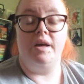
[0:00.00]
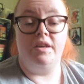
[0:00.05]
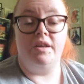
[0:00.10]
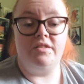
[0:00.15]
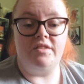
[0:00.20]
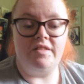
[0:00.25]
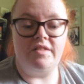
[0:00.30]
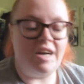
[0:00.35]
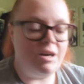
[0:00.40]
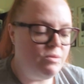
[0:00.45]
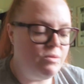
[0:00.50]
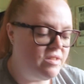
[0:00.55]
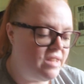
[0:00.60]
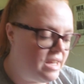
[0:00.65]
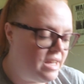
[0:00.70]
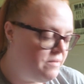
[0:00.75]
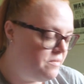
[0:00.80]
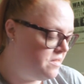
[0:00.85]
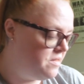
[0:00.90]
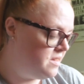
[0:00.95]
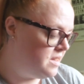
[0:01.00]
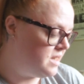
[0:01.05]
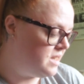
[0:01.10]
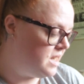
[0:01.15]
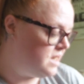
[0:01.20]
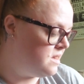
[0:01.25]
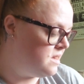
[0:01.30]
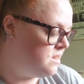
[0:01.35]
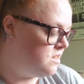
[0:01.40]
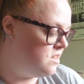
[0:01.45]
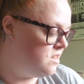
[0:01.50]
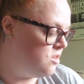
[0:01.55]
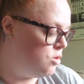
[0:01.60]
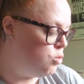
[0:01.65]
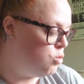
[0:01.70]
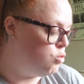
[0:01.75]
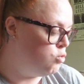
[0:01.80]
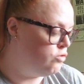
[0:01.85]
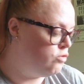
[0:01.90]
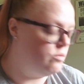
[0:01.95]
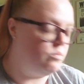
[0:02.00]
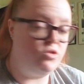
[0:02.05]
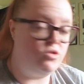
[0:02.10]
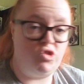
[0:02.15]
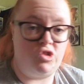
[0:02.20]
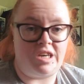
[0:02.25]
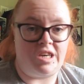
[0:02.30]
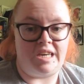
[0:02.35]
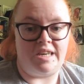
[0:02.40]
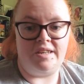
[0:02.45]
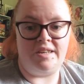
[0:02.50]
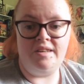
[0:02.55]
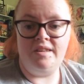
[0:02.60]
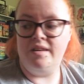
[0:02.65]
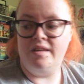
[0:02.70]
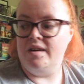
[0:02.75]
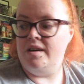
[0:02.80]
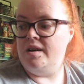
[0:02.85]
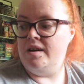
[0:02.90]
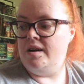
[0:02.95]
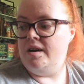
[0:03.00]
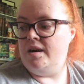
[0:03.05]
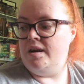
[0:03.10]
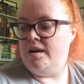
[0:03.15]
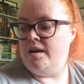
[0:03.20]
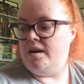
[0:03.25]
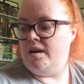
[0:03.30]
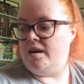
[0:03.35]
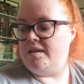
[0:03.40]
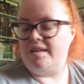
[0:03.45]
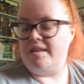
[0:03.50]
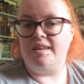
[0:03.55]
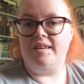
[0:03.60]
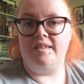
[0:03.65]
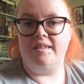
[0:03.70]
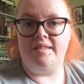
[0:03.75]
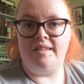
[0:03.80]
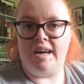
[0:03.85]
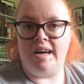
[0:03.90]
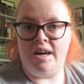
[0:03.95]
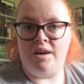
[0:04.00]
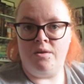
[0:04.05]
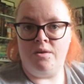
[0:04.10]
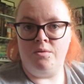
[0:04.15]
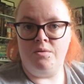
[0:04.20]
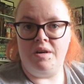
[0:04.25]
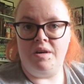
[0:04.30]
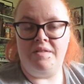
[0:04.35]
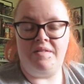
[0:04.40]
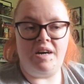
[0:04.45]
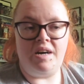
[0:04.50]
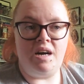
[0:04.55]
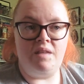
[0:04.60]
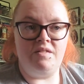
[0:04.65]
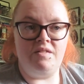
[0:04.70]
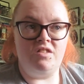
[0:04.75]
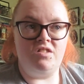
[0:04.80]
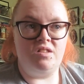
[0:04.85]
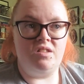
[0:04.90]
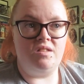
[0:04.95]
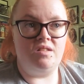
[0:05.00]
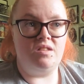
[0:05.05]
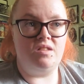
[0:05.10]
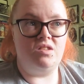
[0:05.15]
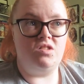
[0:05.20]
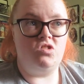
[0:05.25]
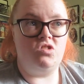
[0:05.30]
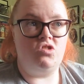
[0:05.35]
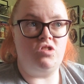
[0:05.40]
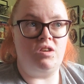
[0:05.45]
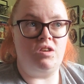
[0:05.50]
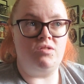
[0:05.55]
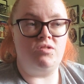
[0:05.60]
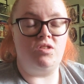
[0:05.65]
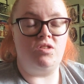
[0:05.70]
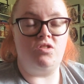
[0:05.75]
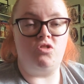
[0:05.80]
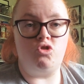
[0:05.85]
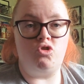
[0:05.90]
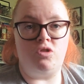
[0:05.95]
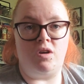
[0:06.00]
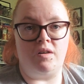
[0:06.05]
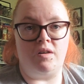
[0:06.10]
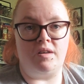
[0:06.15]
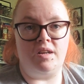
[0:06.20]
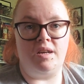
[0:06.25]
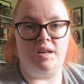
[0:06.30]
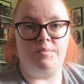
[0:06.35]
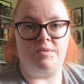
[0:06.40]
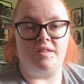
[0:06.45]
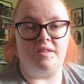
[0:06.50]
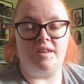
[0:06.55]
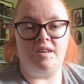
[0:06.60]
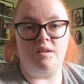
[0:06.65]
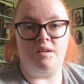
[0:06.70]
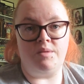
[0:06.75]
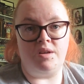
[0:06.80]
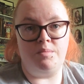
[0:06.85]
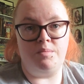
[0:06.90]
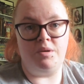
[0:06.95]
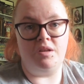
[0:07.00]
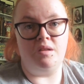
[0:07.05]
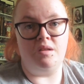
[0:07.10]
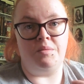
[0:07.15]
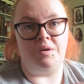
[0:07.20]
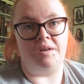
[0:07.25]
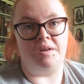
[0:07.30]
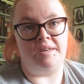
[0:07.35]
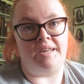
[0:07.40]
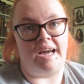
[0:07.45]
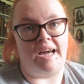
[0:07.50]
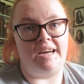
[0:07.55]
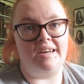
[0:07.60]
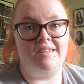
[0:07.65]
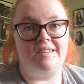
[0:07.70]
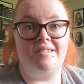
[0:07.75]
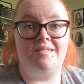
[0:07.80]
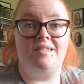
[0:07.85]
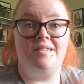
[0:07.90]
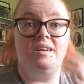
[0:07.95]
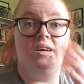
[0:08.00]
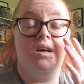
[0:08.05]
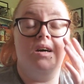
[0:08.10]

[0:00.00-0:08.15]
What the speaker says: So that was everything in the haul from Shein. I think now, if I haven't shown you the try on clips, I think I'm going to put them on next.